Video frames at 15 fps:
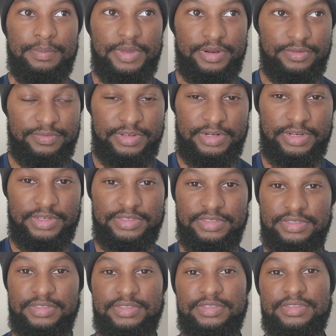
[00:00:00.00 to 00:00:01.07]
Benavidez
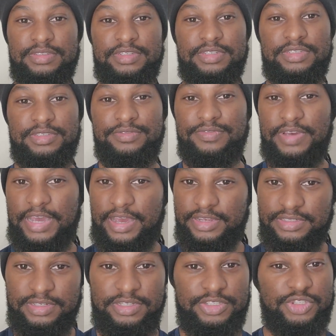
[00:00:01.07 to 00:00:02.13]
is fast,